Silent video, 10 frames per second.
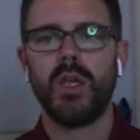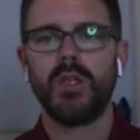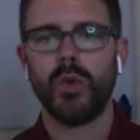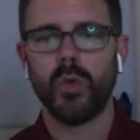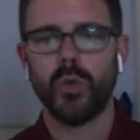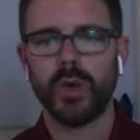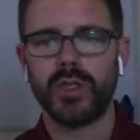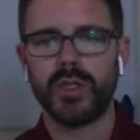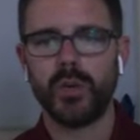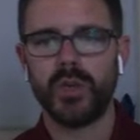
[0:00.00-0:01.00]
So we're going to
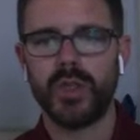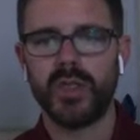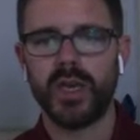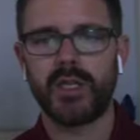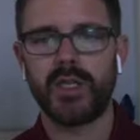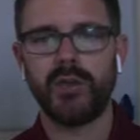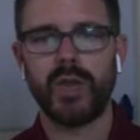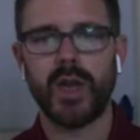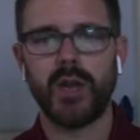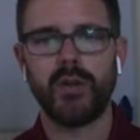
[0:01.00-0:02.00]
start with this section
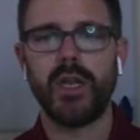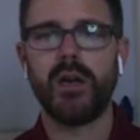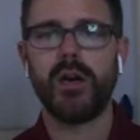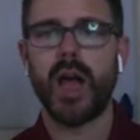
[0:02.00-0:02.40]
right down here,